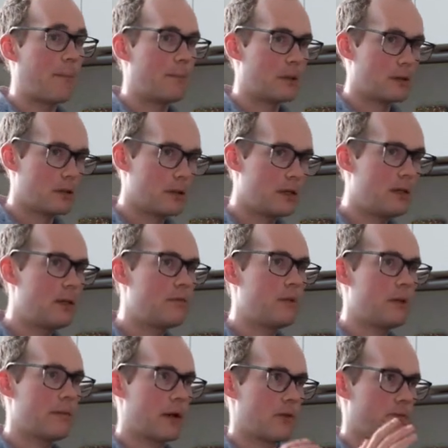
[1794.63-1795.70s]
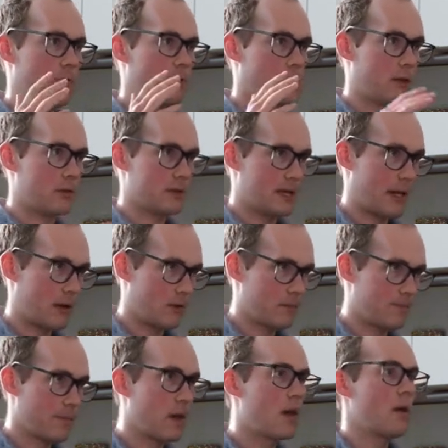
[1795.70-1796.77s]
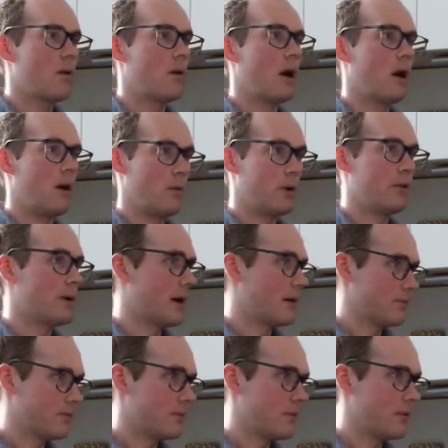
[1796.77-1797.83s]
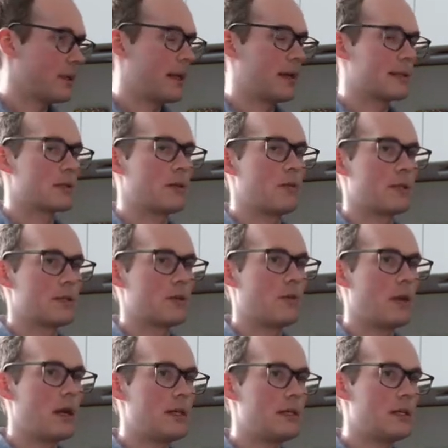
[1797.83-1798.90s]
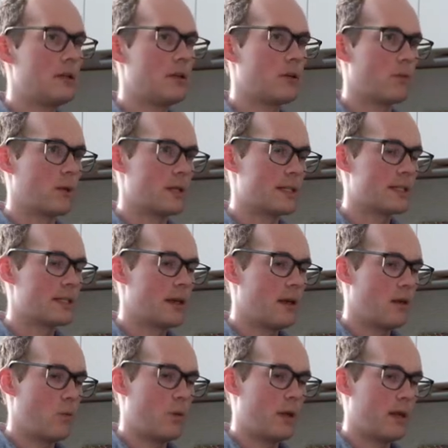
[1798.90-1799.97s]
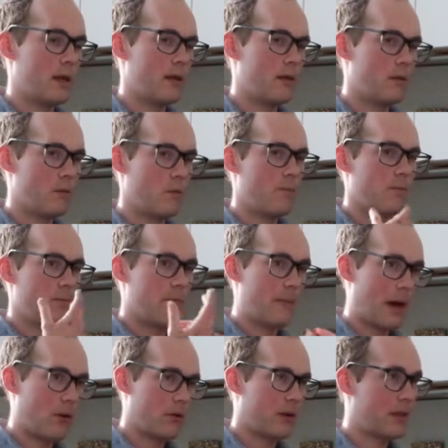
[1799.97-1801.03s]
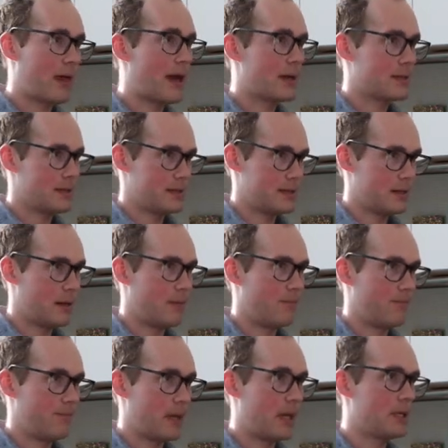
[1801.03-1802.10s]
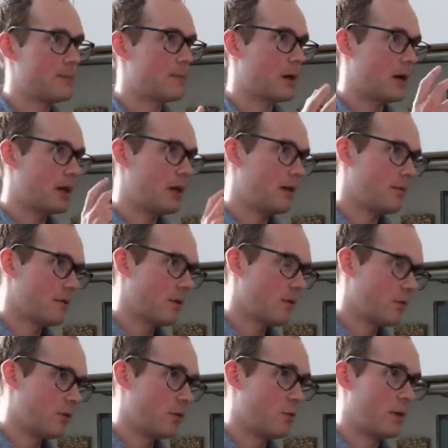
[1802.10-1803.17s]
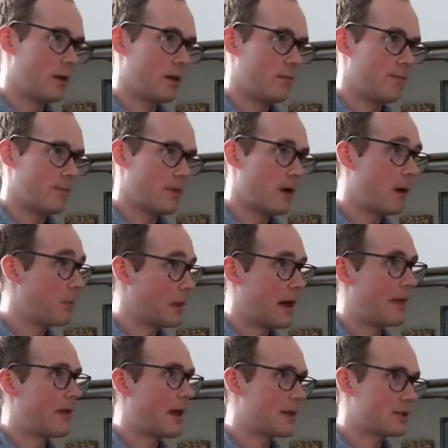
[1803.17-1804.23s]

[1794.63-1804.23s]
I believe the amount of folate goes down when you have cancer. And so the idea here was we bound that to some antibody. You would apply